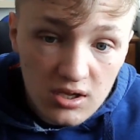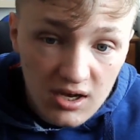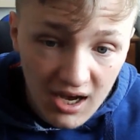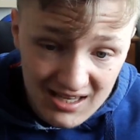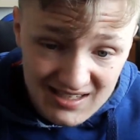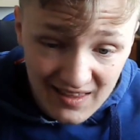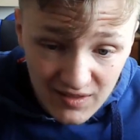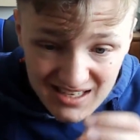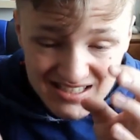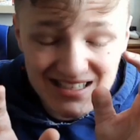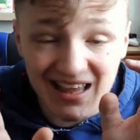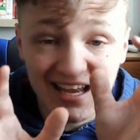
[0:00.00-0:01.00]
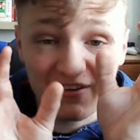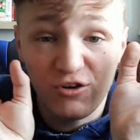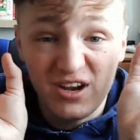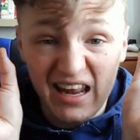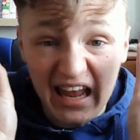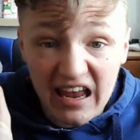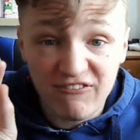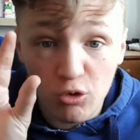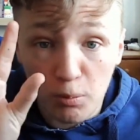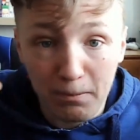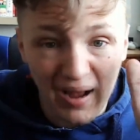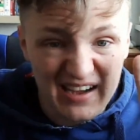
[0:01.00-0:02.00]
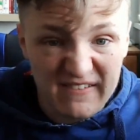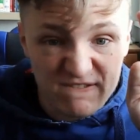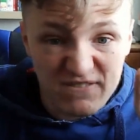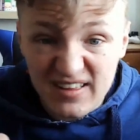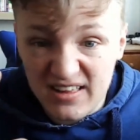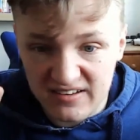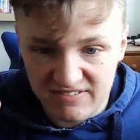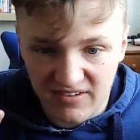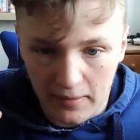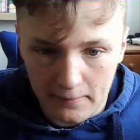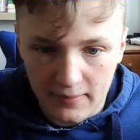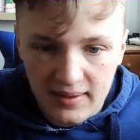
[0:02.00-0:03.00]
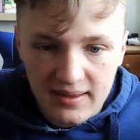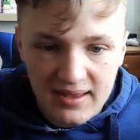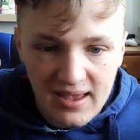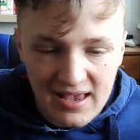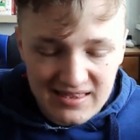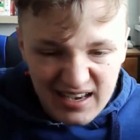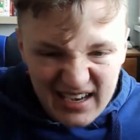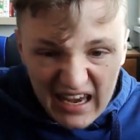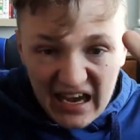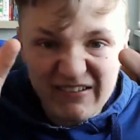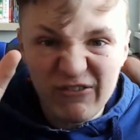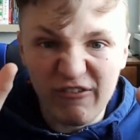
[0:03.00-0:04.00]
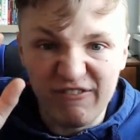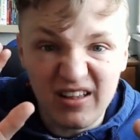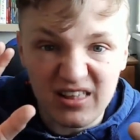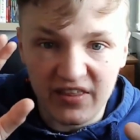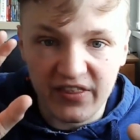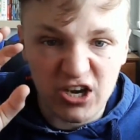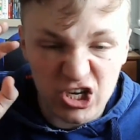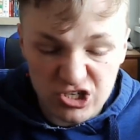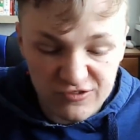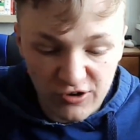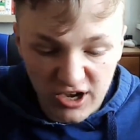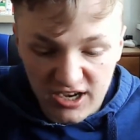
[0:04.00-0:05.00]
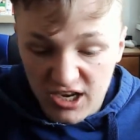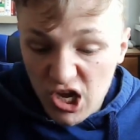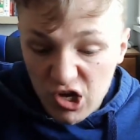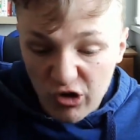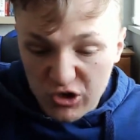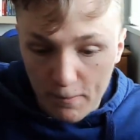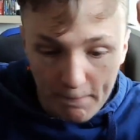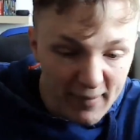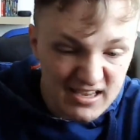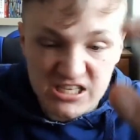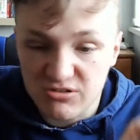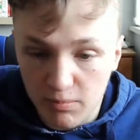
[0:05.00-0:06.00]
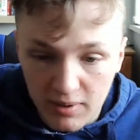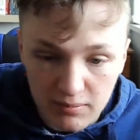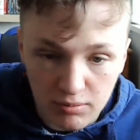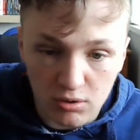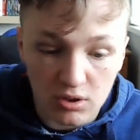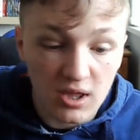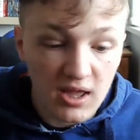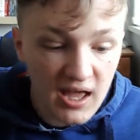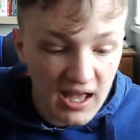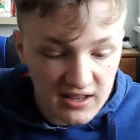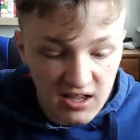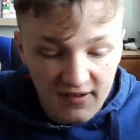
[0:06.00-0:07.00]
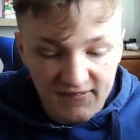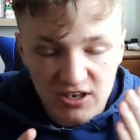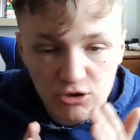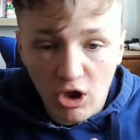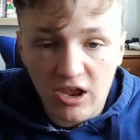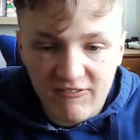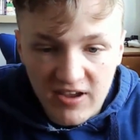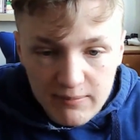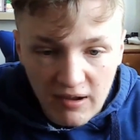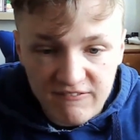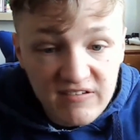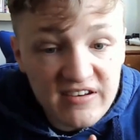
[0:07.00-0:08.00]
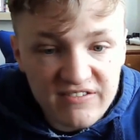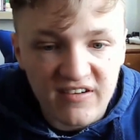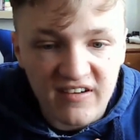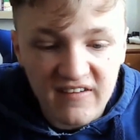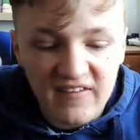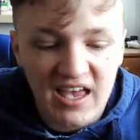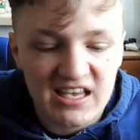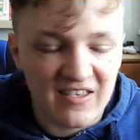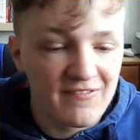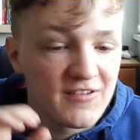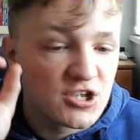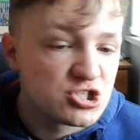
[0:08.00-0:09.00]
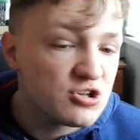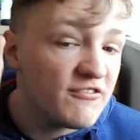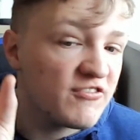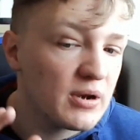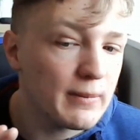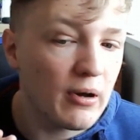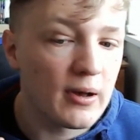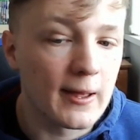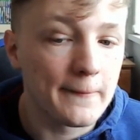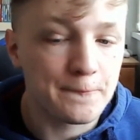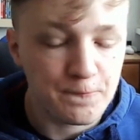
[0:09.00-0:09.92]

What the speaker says: It's like a fucking evil bad villain, fam. It's like an evil villain that just fucking just messes with people. And the annoying thing about FIFA is that there's something about it